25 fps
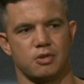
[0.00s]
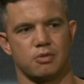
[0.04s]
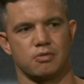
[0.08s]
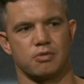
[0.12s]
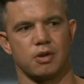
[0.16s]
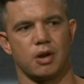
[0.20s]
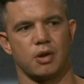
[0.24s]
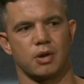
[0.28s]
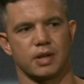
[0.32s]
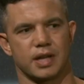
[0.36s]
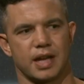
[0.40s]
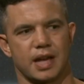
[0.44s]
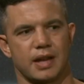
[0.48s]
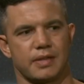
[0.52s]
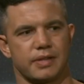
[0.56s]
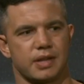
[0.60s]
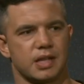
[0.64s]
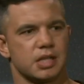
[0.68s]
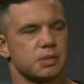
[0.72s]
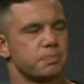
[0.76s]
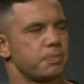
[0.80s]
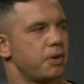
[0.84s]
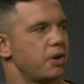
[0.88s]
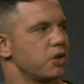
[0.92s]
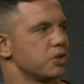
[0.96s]
rolling out
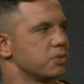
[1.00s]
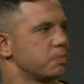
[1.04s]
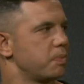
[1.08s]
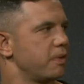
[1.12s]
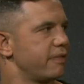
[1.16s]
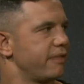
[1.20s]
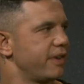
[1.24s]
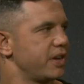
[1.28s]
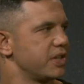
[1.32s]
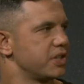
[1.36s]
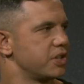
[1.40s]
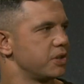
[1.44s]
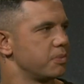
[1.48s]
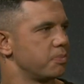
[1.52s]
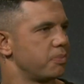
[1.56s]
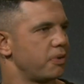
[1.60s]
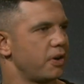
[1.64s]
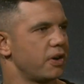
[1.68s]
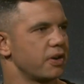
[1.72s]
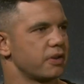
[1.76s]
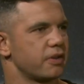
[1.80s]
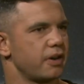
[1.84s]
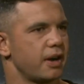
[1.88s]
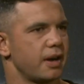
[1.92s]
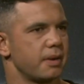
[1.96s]
these post prevention
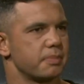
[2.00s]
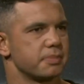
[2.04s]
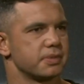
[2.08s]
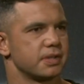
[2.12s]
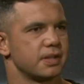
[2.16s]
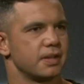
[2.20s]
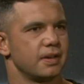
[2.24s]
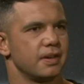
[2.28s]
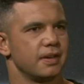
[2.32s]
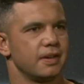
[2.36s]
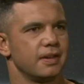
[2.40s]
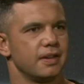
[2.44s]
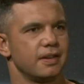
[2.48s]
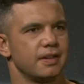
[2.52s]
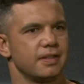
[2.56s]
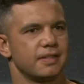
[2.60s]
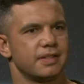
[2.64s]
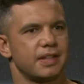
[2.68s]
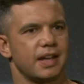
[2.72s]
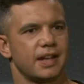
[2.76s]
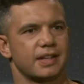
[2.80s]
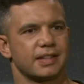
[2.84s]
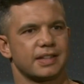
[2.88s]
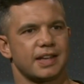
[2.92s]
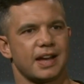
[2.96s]
programs
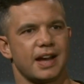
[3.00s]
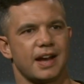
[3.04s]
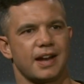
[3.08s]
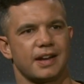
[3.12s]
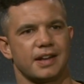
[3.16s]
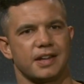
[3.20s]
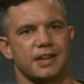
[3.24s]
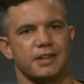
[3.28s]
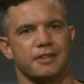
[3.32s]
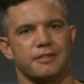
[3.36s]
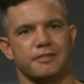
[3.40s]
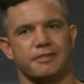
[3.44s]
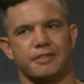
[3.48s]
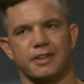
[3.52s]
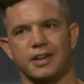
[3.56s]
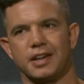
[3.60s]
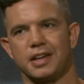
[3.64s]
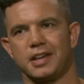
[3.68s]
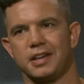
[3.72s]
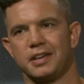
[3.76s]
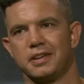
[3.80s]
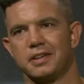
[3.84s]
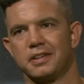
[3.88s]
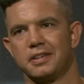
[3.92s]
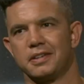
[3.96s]
that can't
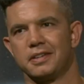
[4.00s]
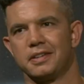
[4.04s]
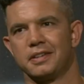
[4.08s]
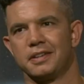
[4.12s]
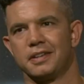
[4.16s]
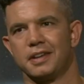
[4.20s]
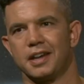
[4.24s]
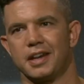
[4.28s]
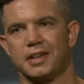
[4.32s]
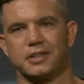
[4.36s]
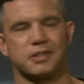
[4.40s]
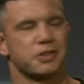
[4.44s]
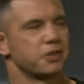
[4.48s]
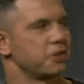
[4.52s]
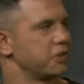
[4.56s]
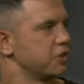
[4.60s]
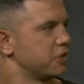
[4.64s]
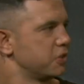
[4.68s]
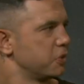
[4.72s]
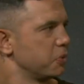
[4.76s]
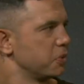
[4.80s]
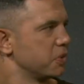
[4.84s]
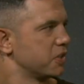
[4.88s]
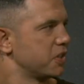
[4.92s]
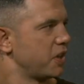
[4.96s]
intervene until the
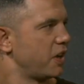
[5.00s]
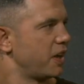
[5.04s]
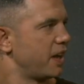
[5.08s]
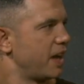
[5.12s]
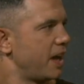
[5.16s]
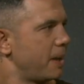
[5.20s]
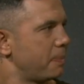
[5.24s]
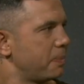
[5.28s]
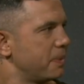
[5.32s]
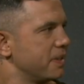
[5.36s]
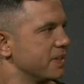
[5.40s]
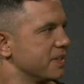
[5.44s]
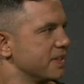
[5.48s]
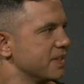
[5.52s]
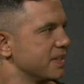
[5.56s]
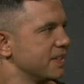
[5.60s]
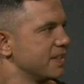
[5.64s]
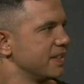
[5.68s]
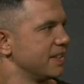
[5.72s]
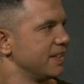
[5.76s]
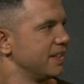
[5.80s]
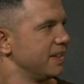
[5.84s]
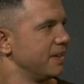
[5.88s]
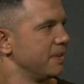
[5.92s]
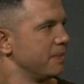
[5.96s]
suicide happens.
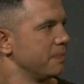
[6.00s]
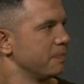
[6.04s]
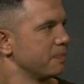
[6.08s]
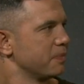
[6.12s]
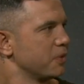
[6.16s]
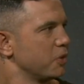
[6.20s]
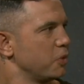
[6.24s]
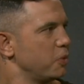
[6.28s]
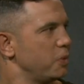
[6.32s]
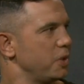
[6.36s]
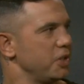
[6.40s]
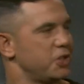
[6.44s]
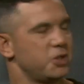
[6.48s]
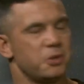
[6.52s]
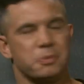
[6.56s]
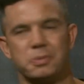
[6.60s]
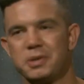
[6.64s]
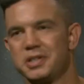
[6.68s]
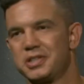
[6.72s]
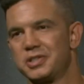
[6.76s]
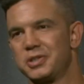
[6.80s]
Mm-hmm. We should be